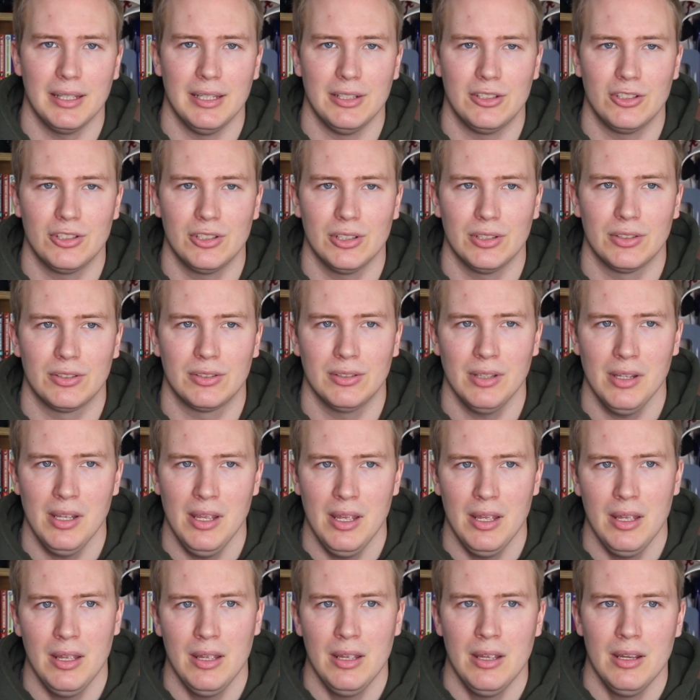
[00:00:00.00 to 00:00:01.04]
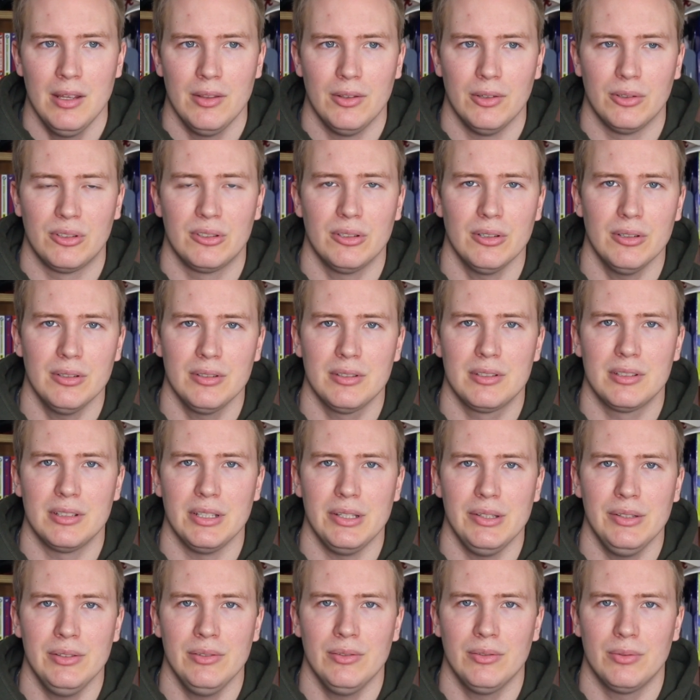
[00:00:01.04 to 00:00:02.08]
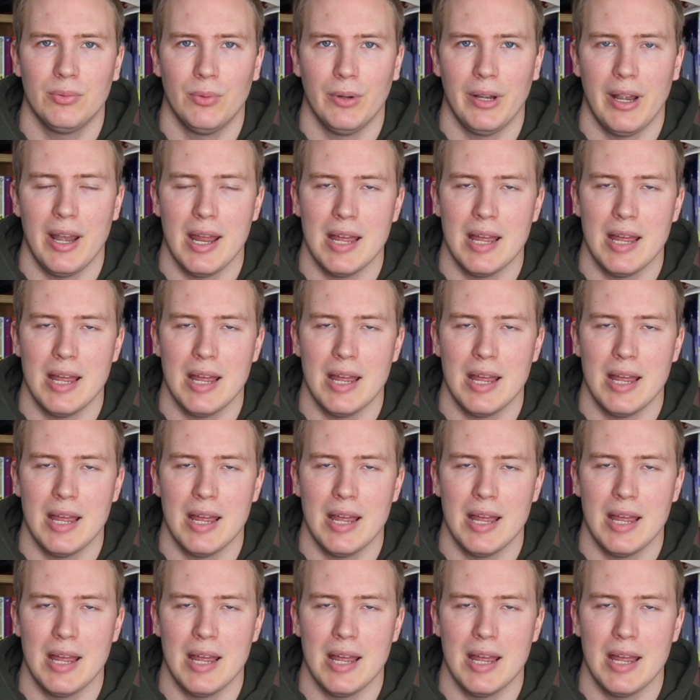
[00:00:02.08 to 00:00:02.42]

It's just there's certain scenes where